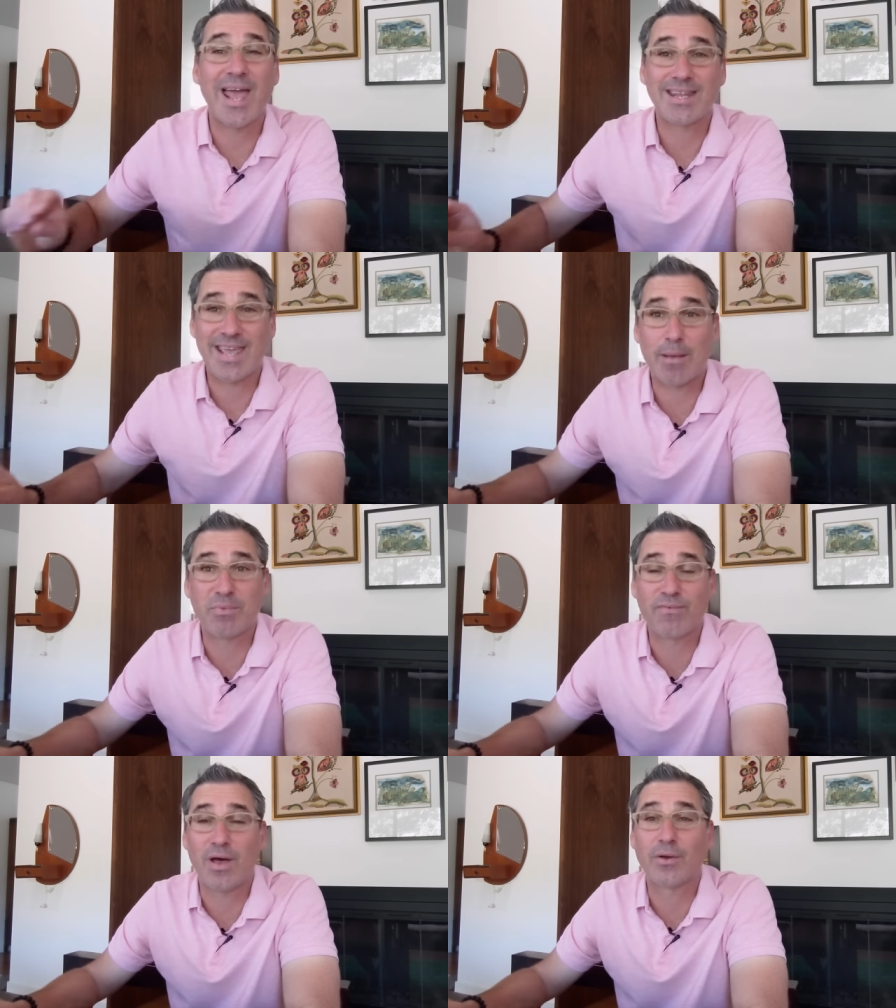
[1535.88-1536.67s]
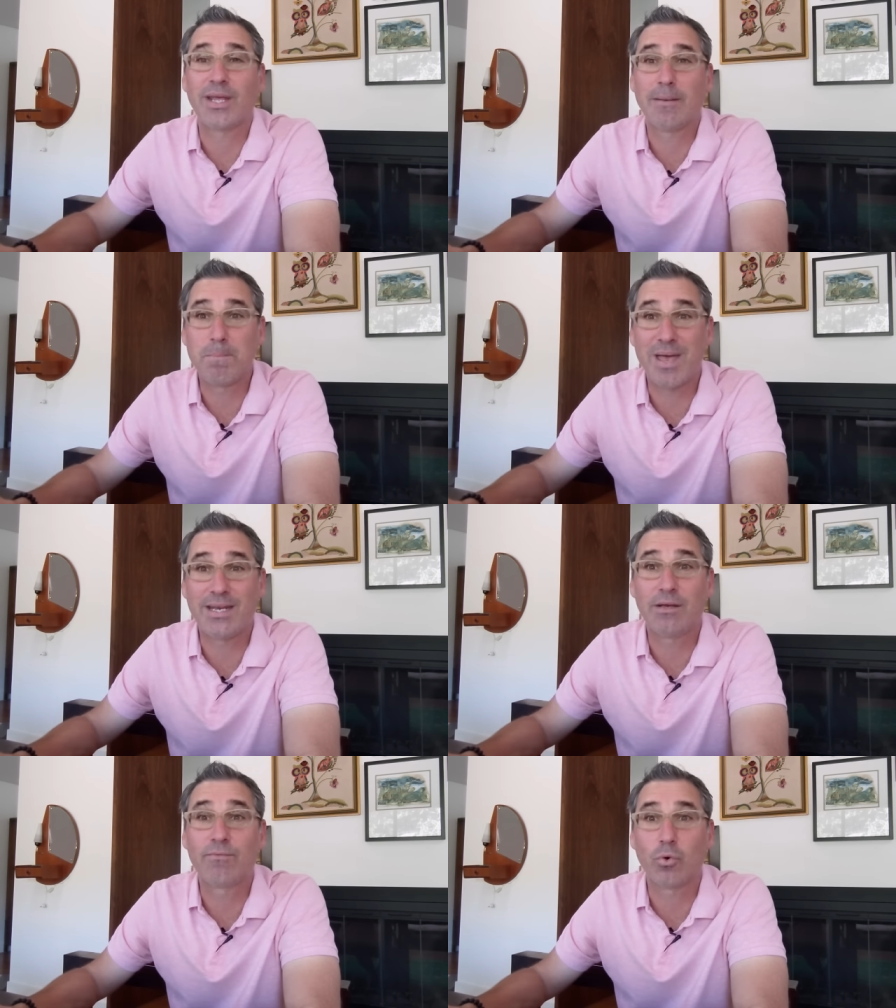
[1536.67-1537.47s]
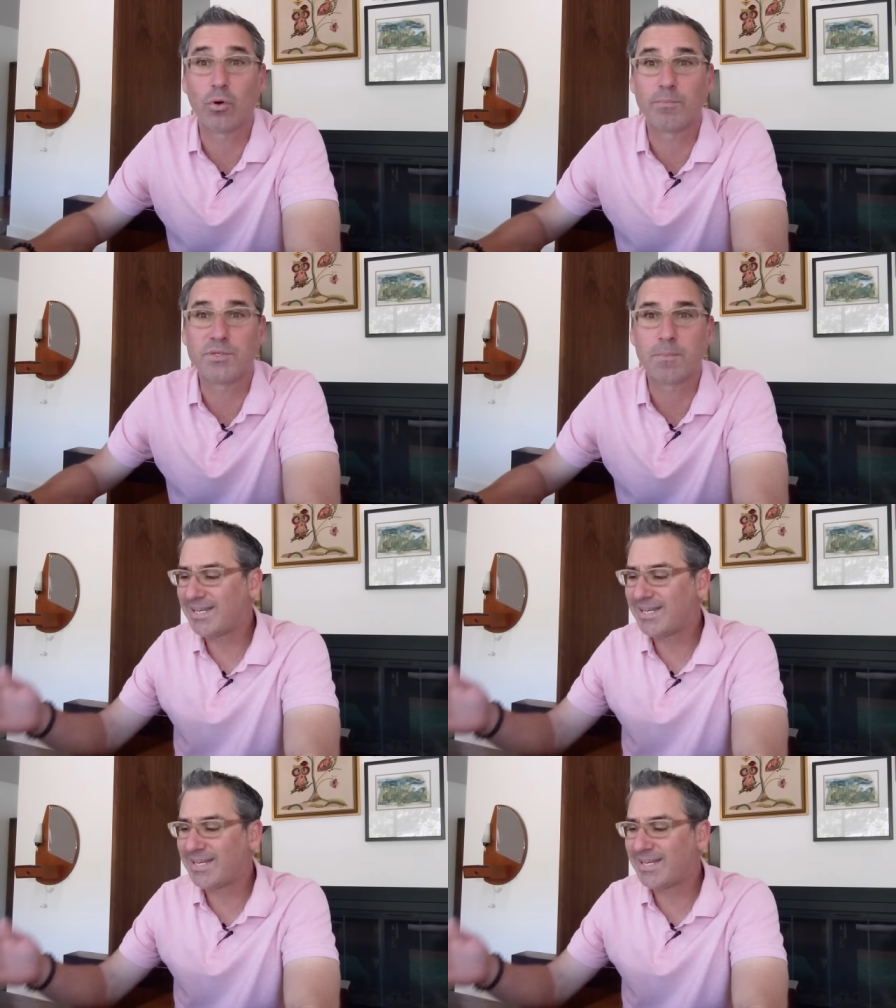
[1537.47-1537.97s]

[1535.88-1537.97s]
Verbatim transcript: and can be found in many forms.